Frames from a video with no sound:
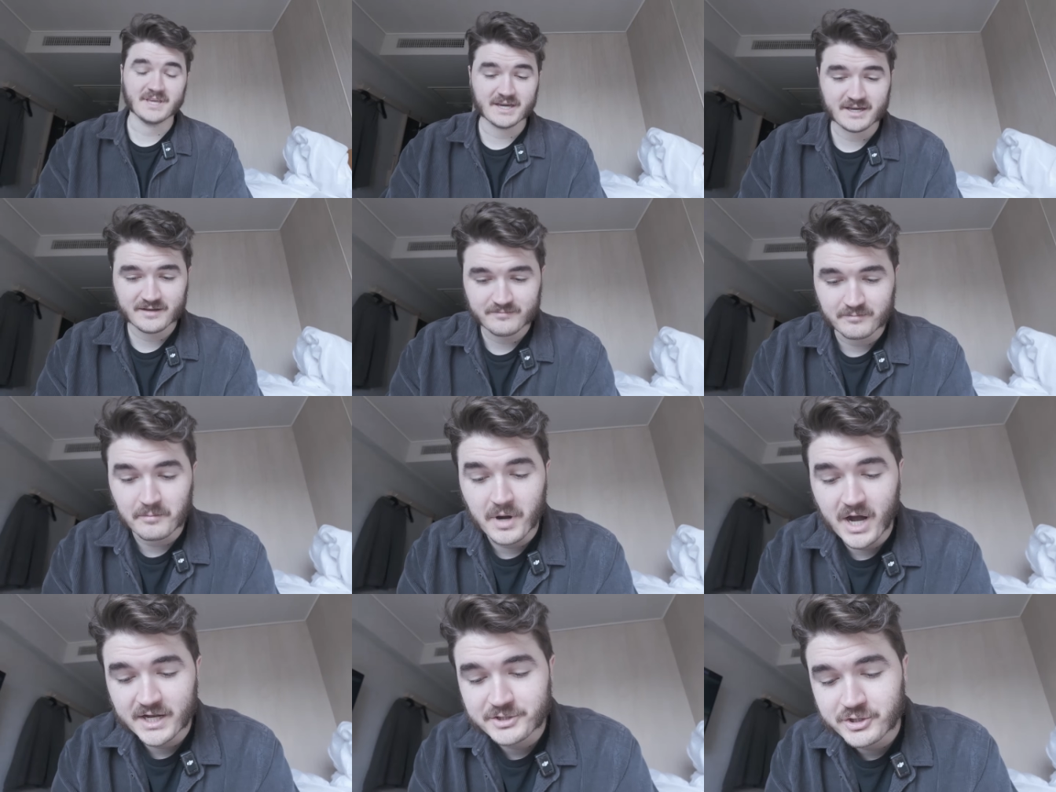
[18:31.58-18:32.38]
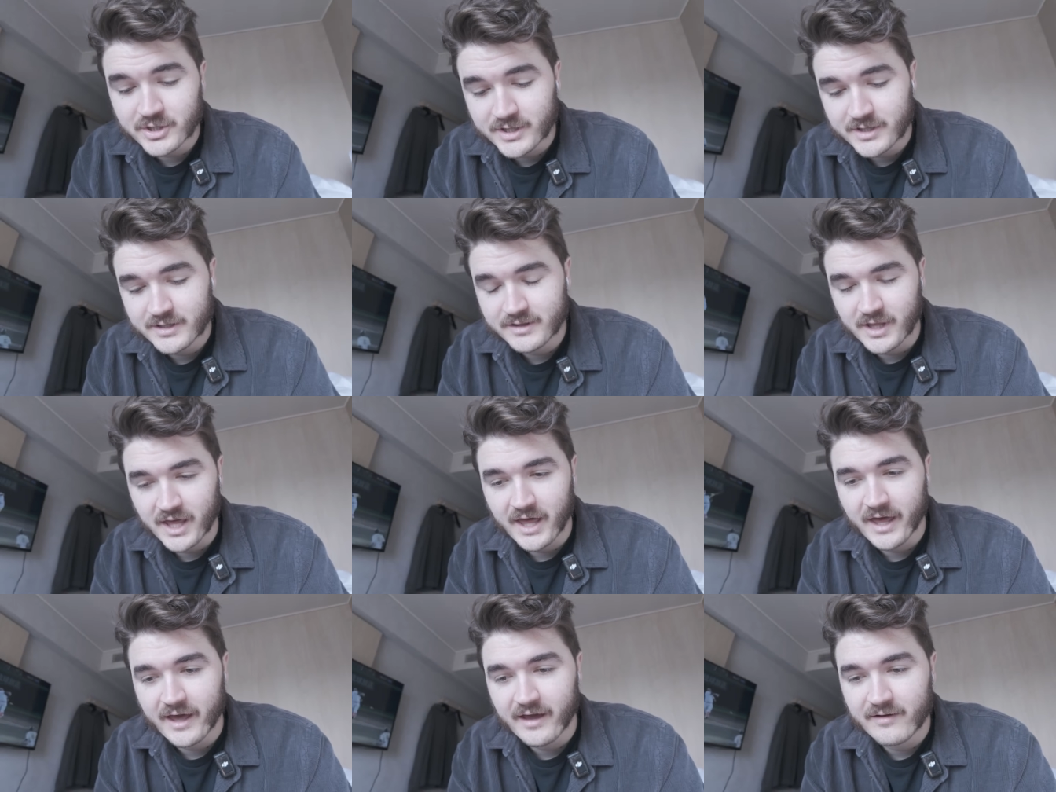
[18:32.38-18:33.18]
Yeah, matcha.
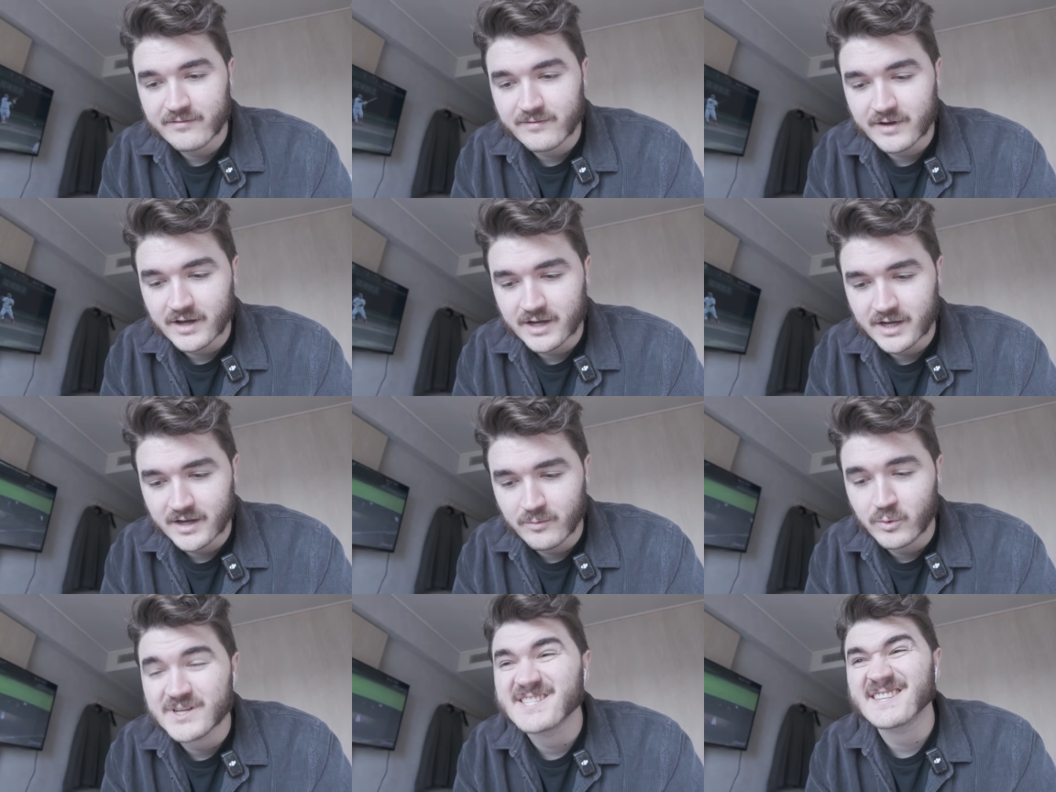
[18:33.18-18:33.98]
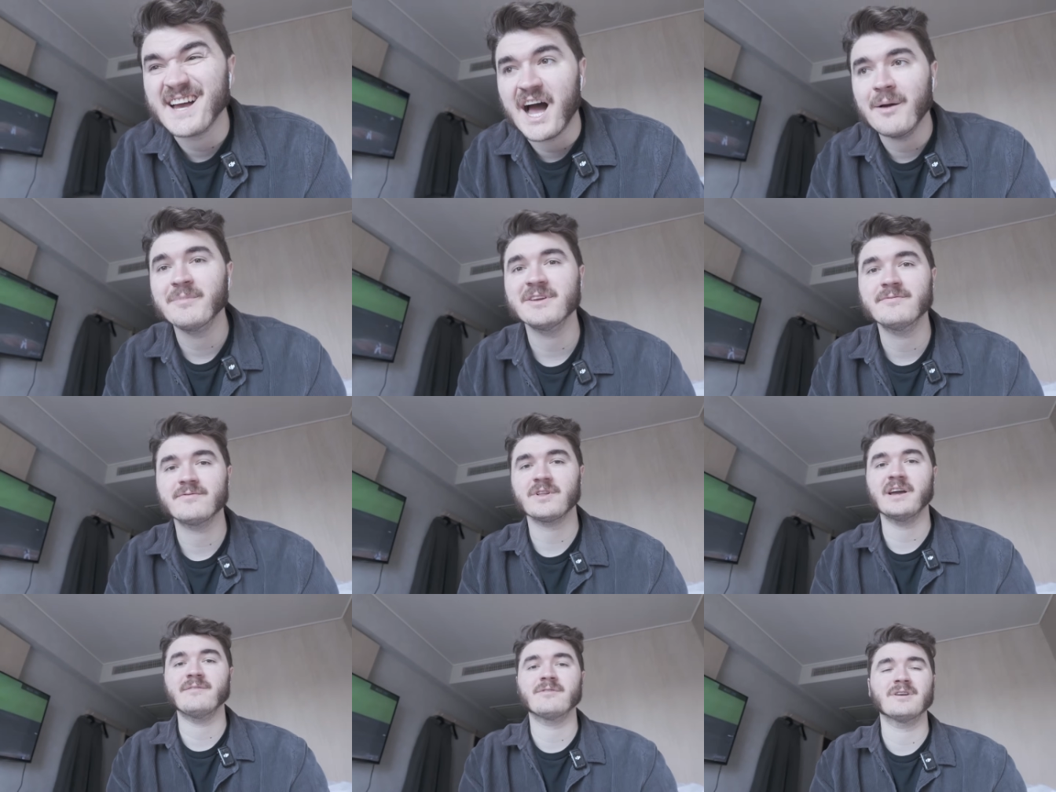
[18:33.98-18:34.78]
They have uh, wasabi
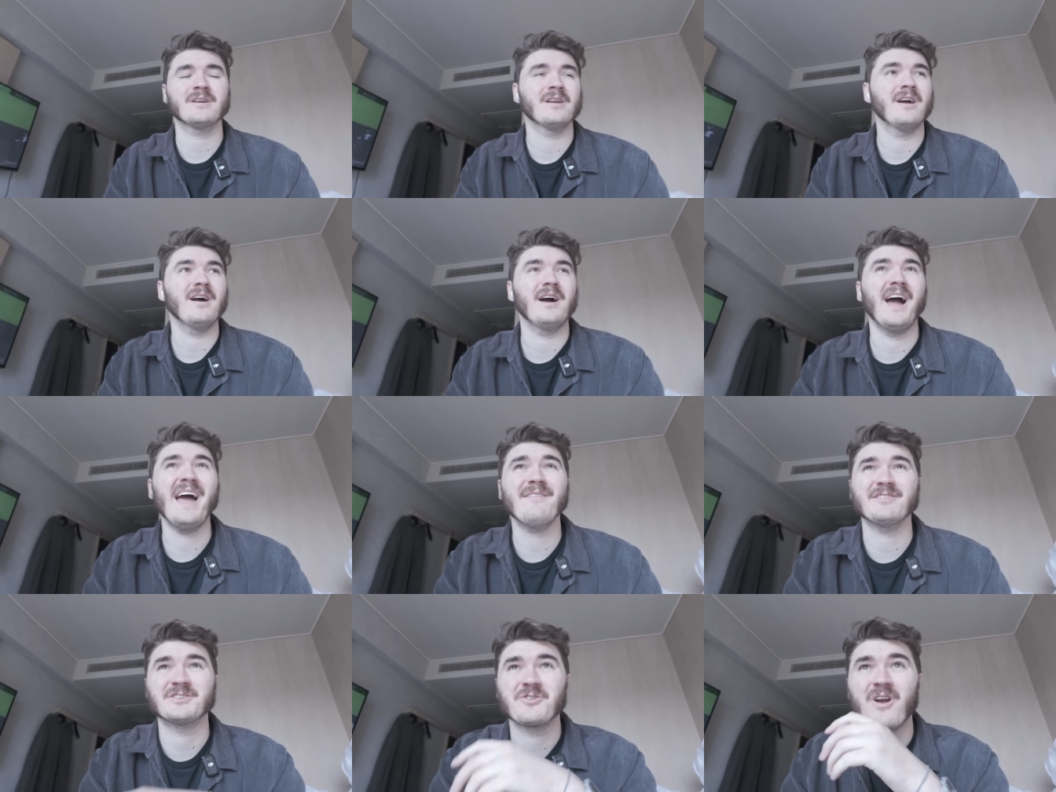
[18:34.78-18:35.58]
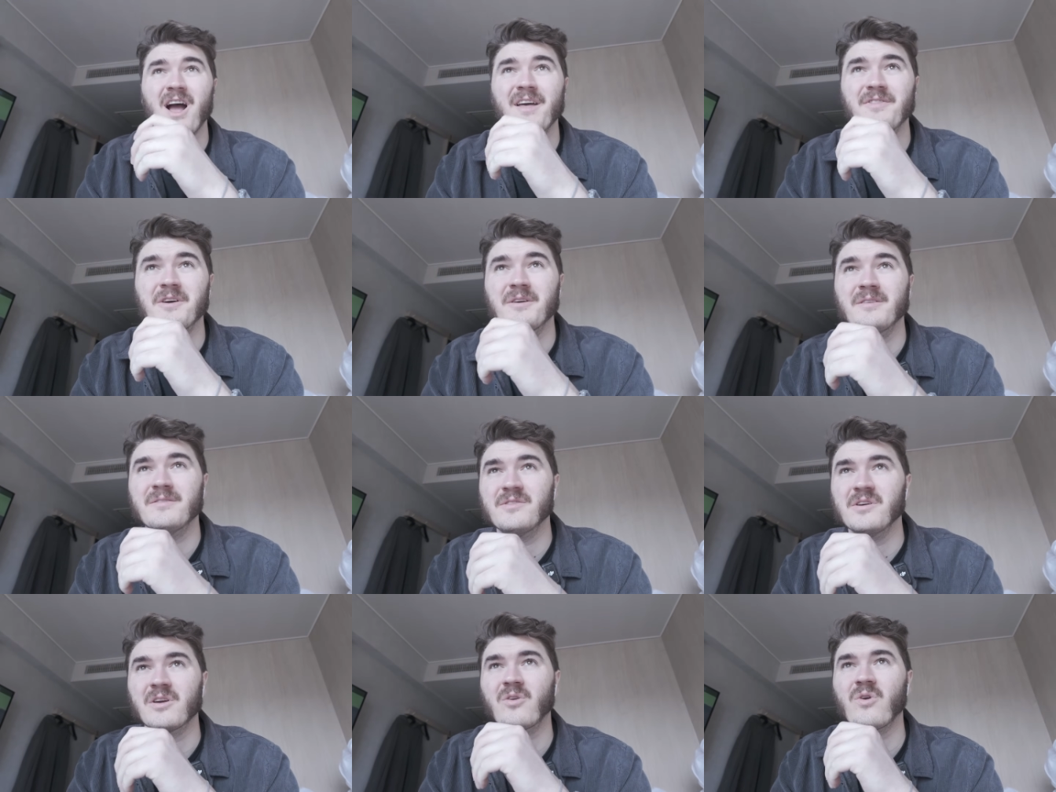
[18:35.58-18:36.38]
flavored. I haven't tried the
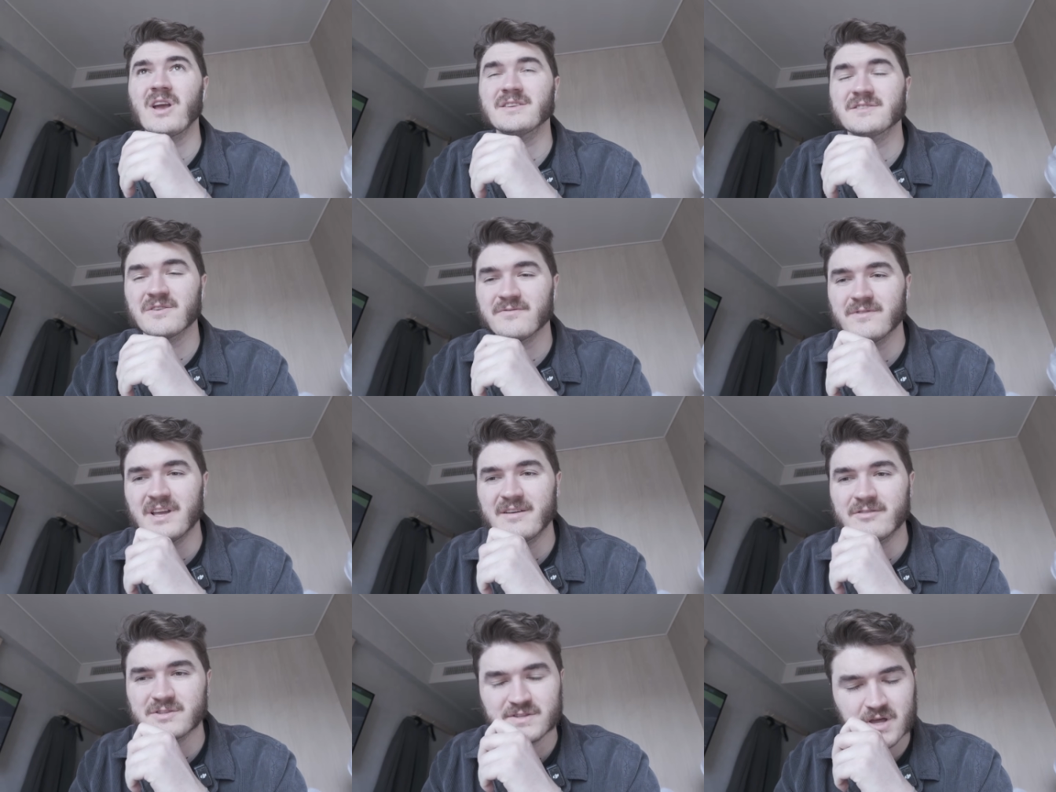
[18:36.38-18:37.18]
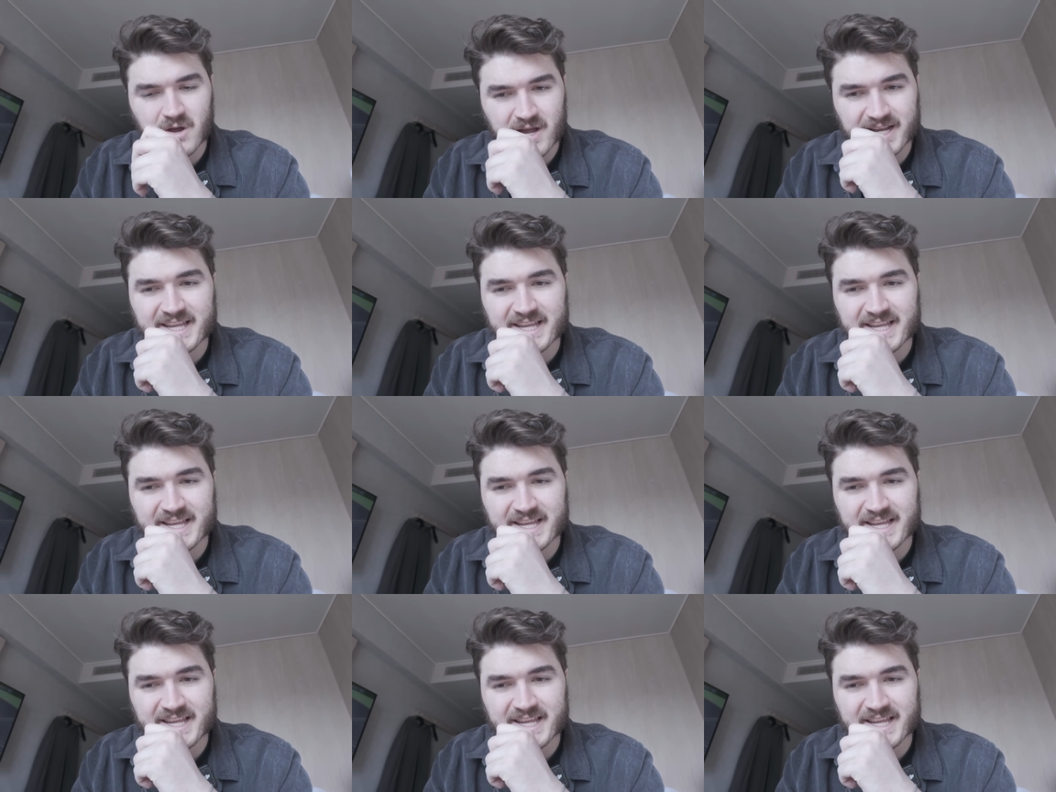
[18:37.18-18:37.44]
the crazier flavors though.